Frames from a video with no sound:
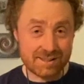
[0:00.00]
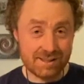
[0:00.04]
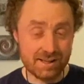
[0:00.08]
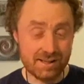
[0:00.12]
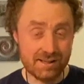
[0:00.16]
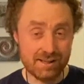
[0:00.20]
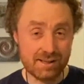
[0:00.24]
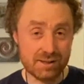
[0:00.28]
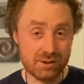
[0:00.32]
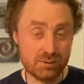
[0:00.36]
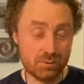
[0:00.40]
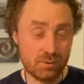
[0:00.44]
thing
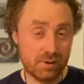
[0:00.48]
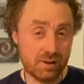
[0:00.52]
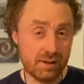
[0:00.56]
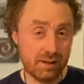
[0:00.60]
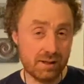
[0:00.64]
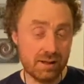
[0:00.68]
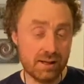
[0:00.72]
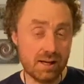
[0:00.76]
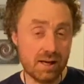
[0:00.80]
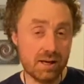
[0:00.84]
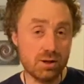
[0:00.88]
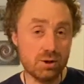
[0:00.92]
that's
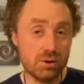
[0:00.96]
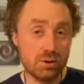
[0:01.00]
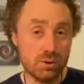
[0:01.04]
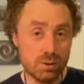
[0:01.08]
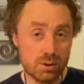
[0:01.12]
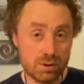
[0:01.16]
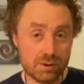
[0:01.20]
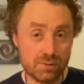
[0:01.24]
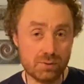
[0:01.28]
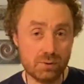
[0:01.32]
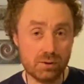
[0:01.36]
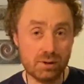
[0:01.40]
really
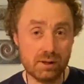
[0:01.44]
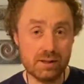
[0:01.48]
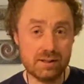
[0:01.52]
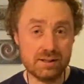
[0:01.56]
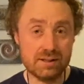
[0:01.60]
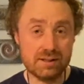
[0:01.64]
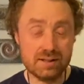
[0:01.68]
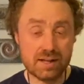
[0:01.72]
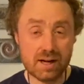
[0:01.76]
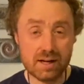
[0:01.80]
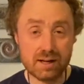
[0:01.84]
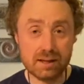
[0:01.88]
useful in
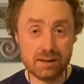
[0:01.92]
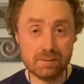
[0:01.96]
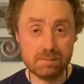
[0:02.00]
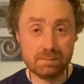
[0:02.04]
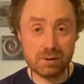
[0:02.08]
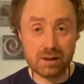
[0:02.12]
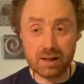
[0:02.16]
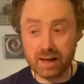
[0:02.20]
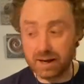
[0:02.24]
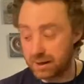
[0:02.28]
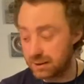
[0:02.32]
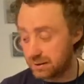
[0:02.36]
studying
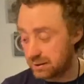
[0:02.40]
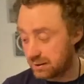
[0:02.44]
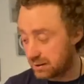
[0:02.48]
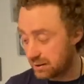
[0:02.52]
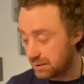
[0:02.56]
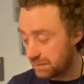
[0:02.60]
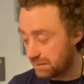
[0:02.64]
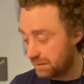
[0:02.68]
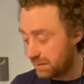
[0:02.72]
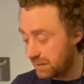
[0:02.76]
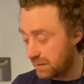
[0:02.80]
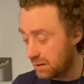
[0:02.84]

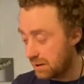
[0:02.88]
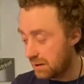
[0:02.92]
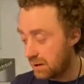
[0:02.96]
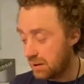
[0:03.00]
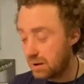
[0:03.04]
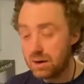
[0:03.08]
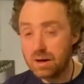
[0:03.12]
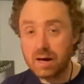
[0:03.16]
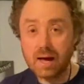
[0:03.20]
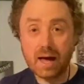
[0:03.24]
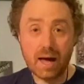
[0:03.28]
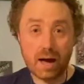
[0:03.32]
plants
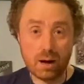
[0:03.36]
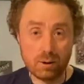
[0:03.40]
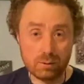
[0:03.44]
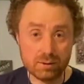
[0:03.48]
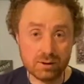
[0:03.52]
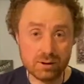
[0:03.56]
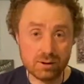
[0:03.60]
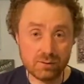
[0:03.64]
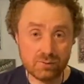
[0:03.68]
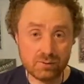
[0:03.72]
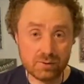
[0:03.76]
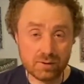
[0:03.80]
out
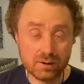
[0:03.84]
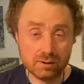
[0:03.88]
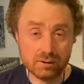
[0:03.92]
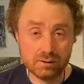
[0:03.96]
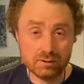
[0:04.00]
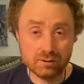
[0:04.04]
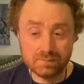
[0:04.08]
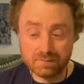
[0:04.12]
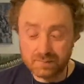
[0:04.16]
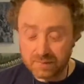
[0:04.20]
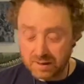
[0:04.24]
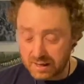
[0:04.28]
in the
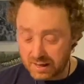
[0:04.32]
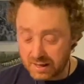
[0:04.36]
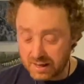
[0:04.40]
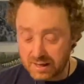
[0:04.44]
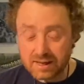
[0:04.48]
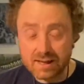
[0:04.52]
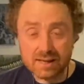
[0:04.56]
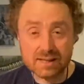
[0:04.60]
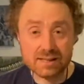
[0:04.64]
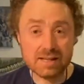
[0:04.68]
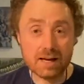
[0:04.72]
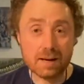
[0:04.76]
field
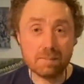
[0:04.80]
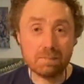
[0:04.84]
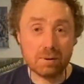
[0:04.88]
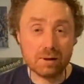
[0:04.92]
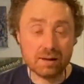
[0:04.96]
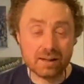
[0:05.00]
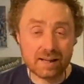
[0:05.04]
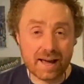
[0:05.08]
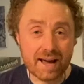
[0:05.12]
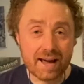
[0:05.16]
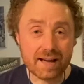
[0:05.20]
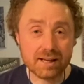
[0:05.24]
is a
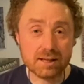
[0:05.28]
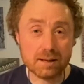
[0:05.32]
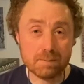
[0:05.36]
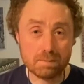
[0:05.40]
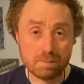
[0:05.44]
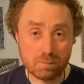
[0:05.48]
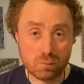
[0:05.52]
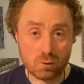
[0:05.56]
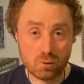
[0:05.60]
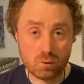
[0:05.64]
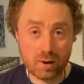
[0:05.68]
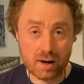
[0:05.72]
plant
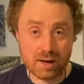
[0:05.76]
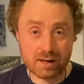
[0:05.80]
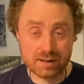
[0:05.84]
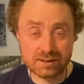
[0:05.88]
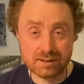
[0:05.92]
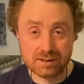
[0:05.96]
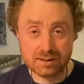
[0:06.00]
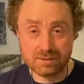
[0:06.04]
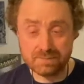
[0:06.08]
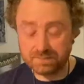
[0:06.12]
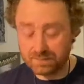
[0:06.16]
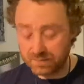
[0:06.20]

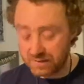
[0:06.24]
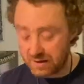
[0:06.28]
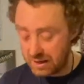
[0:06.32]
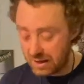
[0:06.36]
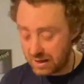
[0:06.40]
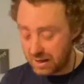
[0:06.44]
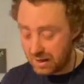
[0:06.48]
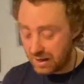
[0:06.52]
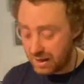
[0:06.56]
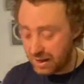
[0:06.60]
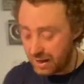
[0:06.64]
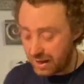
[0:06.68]
press.
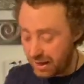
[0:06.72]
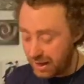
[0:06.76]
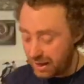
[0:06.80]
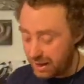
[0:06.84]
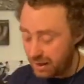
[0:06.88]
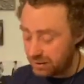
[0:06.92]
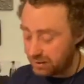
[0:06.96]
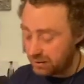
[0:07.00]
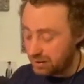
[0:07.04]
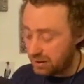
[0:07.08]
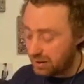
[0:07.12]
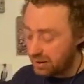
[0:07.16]

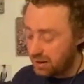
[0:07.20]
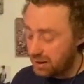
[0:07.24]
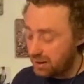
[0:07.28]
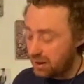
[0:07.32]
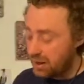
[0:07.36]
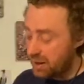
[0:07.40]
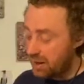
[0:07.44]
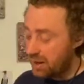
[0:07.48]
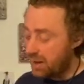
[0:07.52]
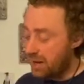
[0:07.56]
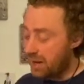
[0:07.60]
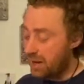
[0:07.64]
And
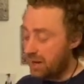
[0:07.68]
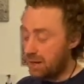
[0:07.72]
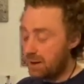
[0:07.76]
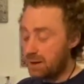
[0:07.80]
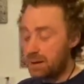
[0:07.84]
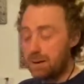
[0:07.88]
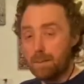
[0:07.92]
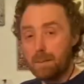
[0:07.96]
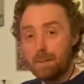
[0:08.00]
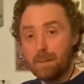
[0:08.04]
a